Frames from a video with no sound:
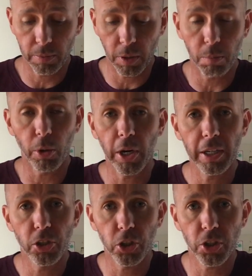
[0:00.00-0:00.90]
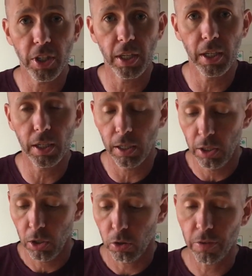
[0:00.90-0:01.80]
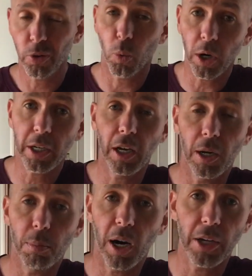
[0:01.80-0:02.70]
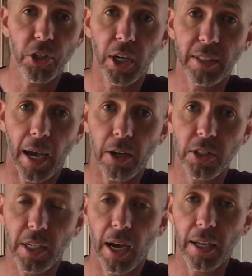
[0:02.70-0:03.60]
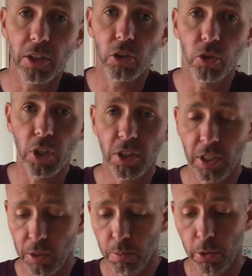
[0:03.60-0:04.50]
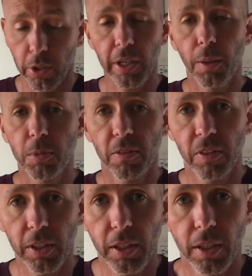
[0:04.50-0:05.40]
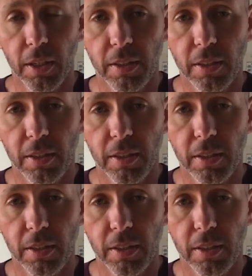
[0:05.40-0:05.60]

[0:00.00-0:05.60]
abrade your skin, or if you're working on a project outside and you just need to preemptively